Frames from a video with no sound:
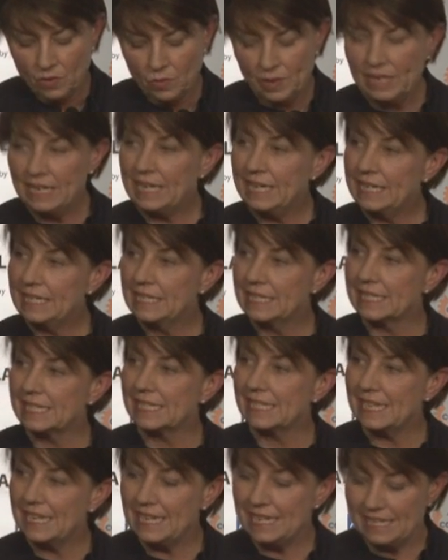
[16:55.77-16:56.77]
We need to
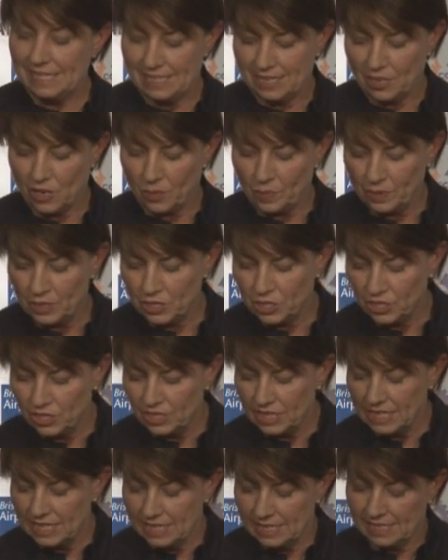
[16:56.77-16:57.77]
seize the
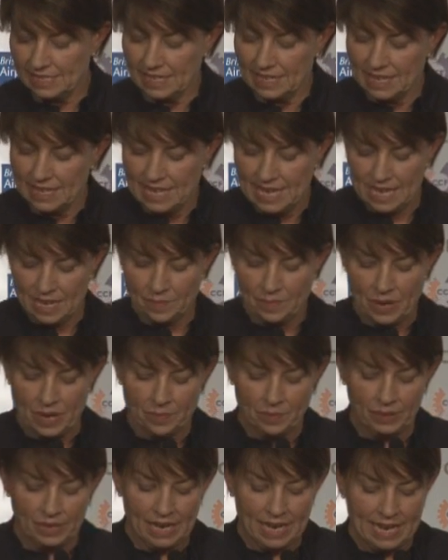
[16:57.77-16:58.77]
opportunities that are there
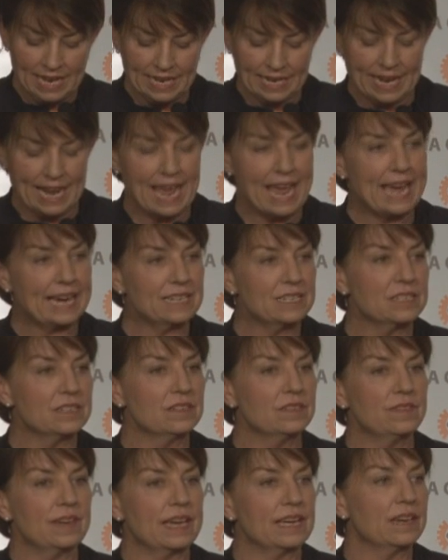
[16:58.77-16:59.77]
by playing an
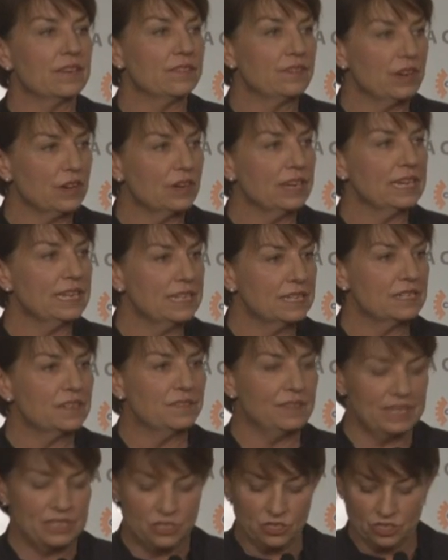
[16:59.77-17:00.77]
active and a very
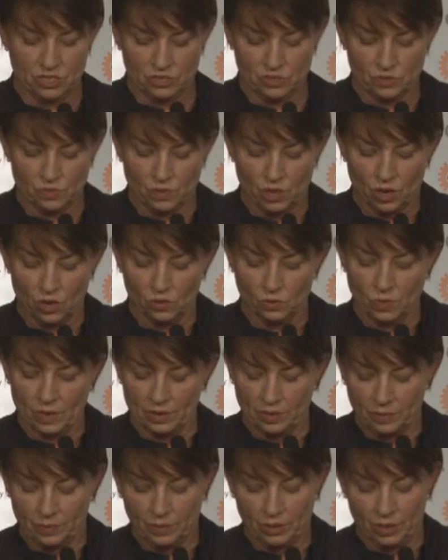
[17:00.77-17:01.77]
interventionist role
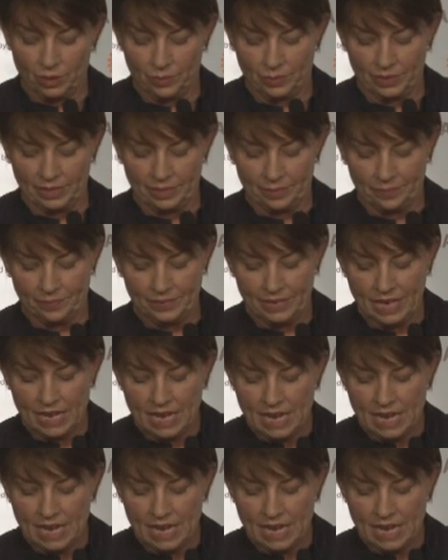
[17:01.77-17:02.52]
where appropriate.